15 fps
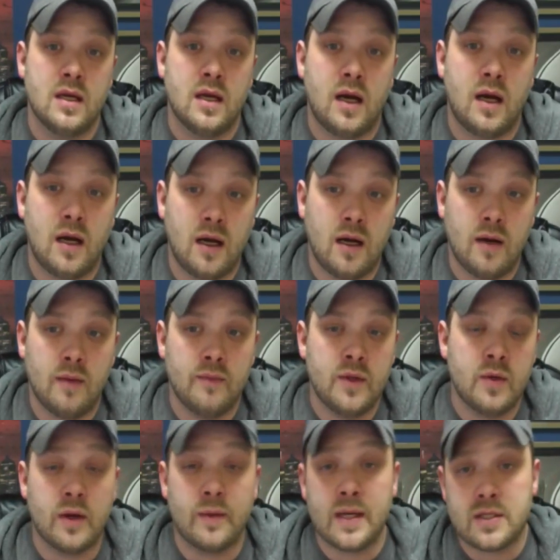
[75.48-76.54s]
you want
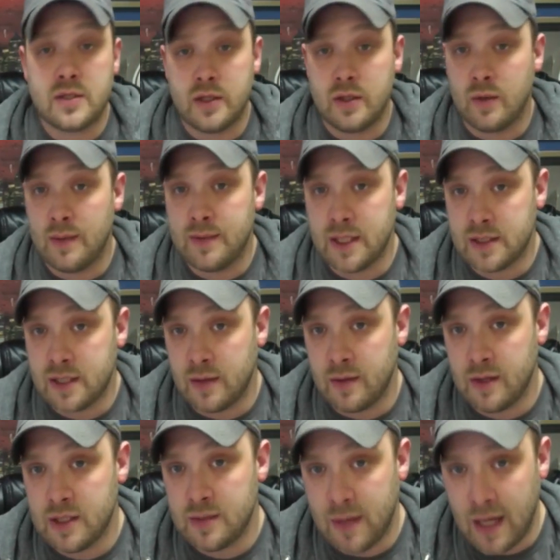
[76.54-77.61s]
to make sure that your website's going to
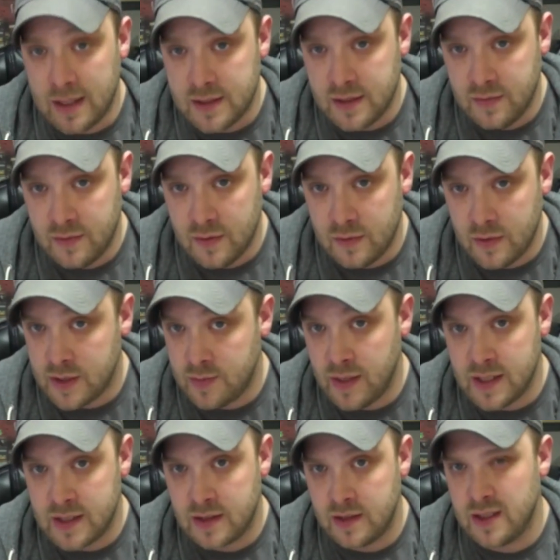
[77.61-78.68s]
be responsive, which
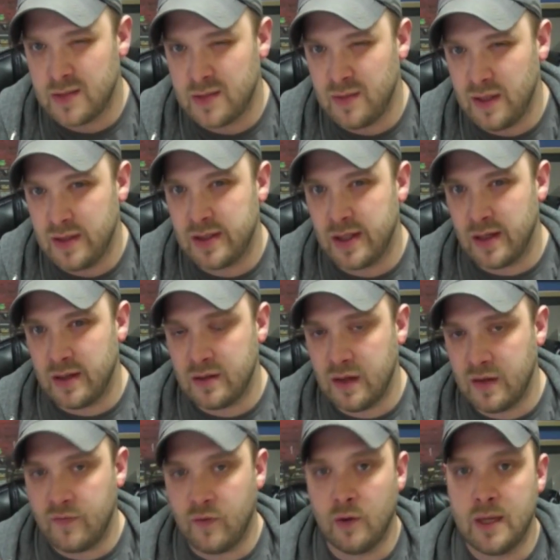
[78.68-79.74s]
basically just means that it
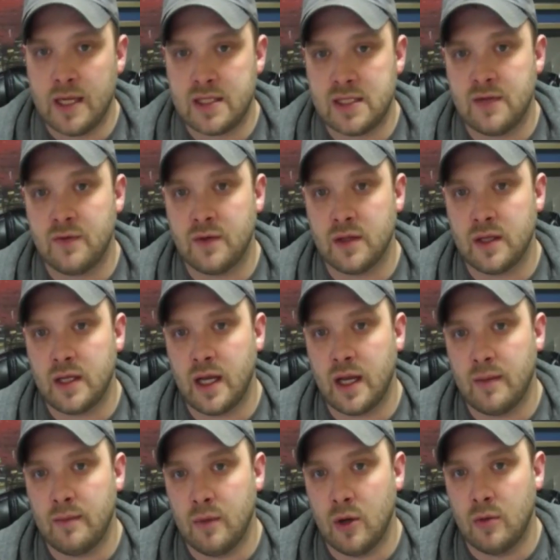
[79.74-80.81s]
formats differently on a
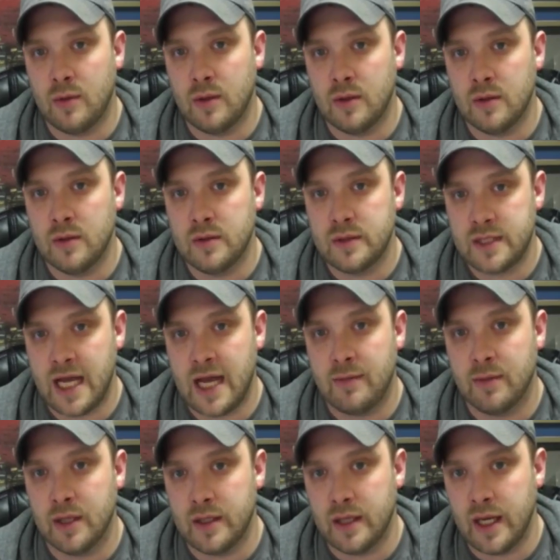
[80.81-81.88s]
mobile,
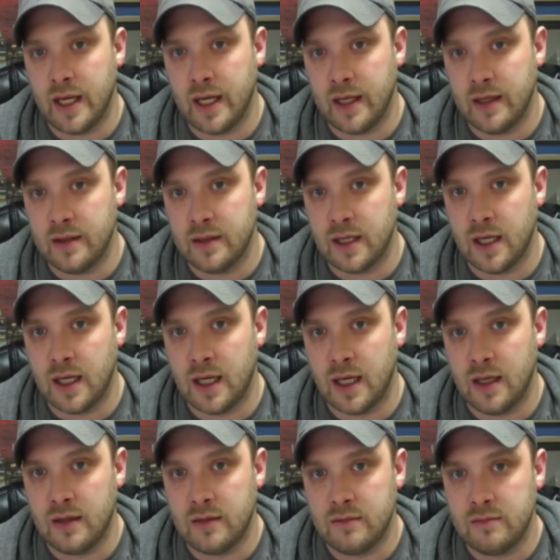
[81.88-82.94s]
tablet, and
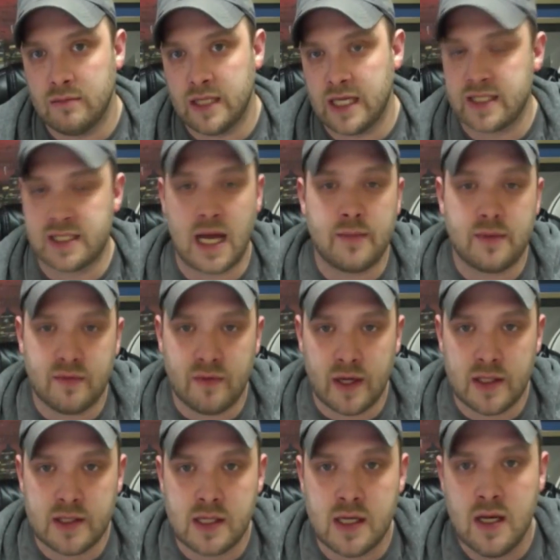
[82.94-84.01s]
desktop
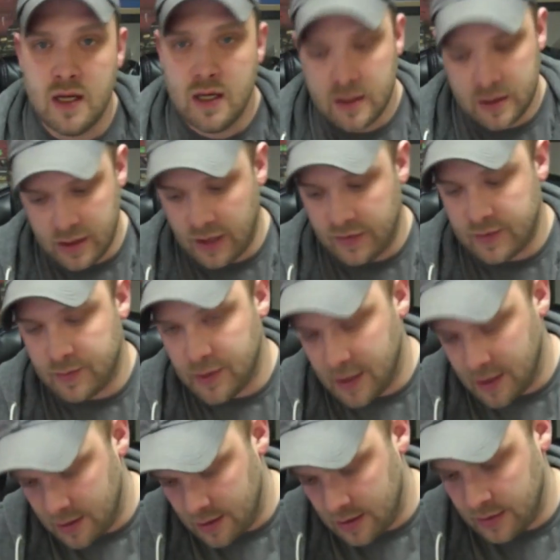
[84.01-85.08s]
device. So you don't have to
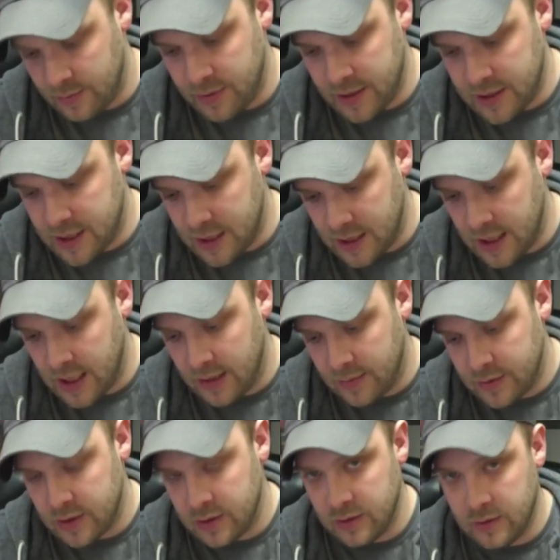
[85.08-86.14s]
play the pinching game
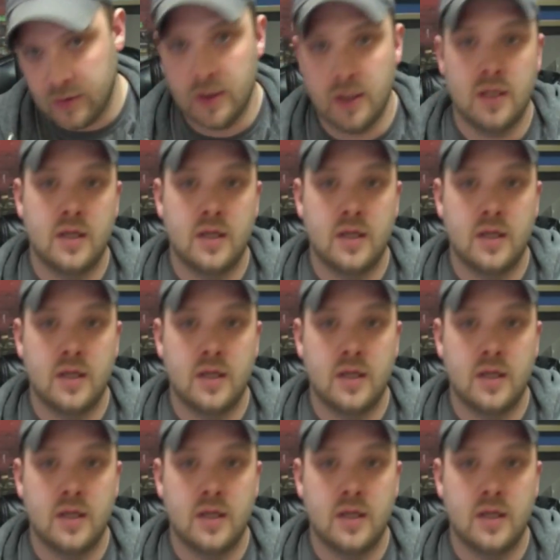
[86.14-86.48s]
to